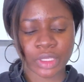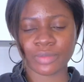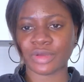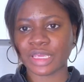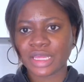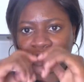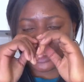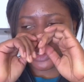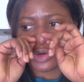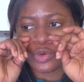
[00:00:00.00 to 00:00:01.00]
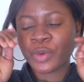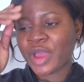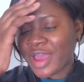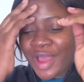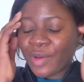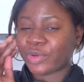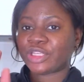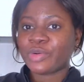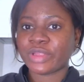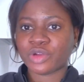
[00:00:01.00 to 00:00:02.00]
But yeah, so but
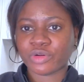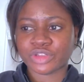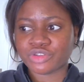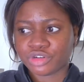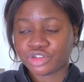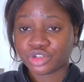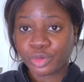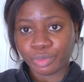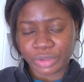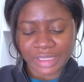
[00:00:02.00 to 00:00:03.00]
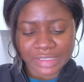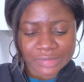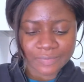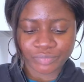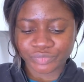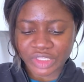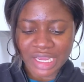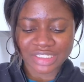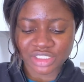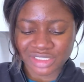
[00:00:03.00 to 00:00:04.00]
that was the grocery shopping.
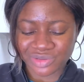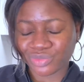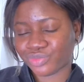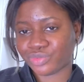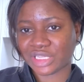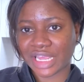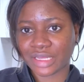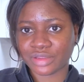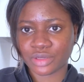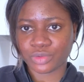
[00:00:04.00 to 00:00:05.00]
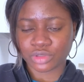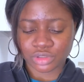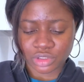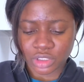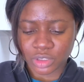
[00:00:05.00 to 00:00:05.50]
Actually, like there was